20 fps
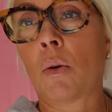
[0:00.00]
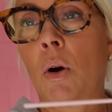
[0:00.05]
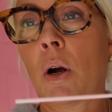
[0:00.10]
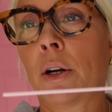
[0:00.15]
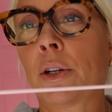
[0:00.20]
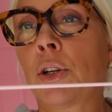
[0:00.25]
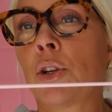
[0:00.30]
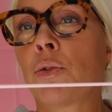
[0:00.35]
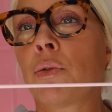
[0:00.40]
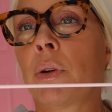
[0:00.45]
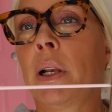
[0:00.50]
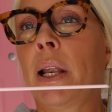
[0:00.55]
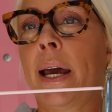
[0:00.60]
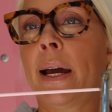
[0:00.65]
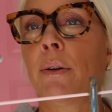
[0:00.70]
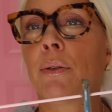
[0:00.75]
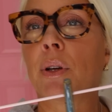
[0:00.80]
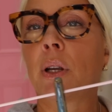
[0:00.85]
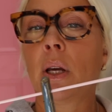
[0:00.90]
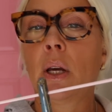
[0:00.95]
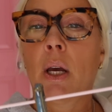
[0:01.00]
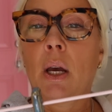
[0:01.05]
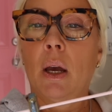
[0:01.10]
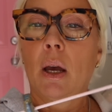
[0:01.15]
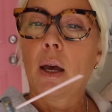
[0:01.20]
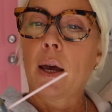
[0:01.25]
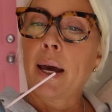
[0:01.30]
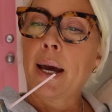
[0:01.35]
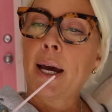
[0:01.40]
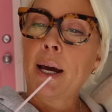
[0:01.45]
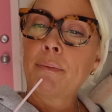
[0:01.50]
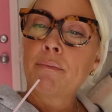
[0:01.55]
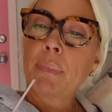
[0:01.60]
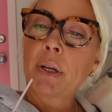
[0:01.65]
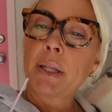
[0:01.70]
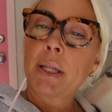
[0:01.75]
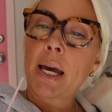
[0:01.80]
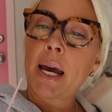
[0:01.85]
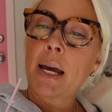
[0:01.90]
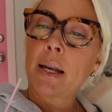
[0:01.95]
hard to drill out,
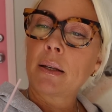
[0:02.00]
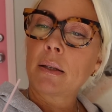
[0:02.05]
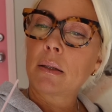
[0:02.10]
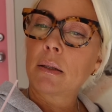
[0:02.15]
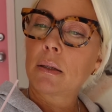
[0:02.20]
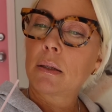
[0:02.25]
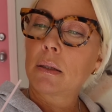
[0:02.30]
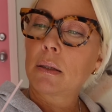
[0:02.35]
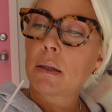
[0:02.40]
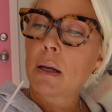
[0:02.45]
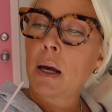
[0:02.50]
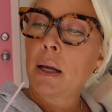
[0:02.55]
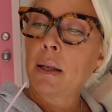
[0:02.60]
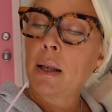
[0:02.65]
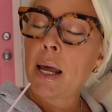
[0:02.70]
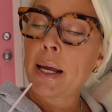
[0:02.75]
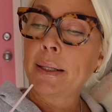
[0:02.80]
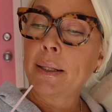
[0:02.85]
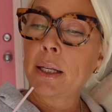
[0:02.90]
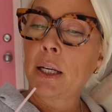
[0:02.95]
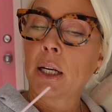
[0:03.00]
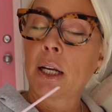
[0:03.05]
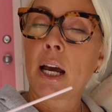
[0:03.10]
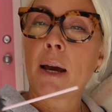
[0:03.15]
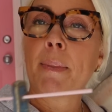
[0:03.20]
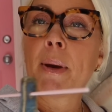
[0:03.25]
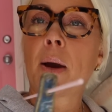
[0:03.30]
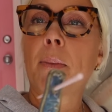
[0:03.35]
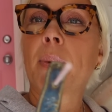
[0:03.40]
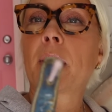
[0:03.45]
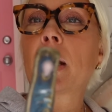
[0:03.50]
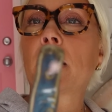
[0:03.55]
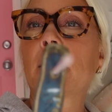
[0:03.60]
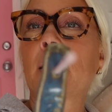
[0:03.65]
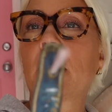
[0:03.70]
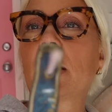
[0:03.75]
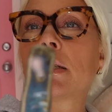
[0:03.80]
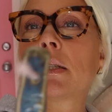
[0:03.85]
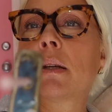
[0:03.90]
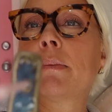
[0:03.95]
but that's unlikely to come out because
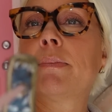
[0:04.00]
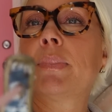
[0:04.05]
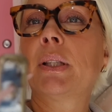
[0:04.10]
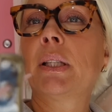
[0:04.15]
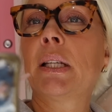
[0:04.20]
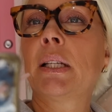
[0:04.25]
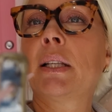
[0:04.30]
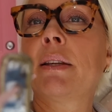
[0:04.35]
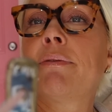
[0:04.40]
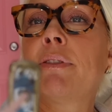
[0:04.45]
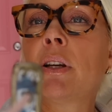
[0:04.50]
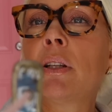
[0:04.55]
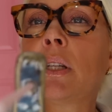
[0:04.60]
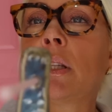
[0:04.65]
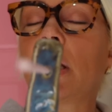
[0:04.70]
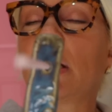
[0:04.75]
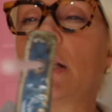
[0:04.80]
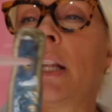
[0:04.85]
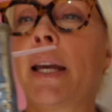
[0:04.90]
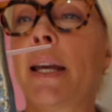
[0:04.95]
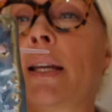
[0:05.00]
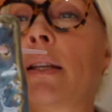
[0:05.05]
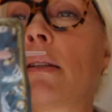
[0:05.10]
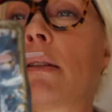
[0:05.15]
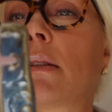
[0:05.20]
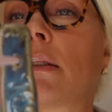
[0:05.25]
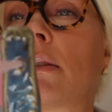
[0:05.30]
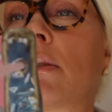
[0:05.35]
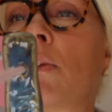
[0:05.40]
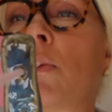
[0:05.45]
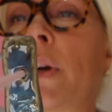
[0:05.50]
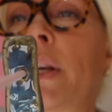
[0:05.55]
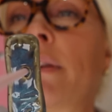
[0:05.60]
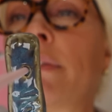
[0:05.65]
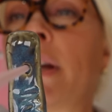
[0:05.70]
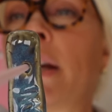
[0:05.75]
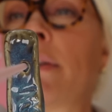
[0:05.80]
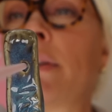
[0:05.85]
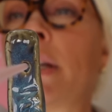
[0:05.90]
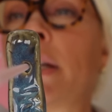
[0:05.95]
it is completely filled in. The glaze went
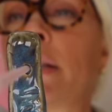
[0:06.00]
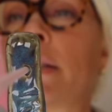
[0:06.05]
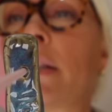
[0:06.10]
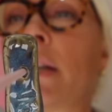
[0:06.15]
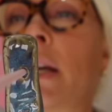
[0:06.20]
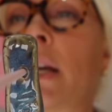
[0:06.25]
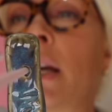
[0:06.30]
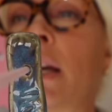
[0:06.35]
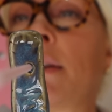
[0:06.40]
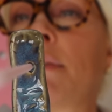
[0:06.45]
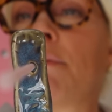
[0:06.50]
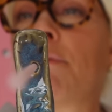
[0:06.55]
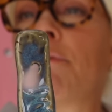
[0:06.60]
around it and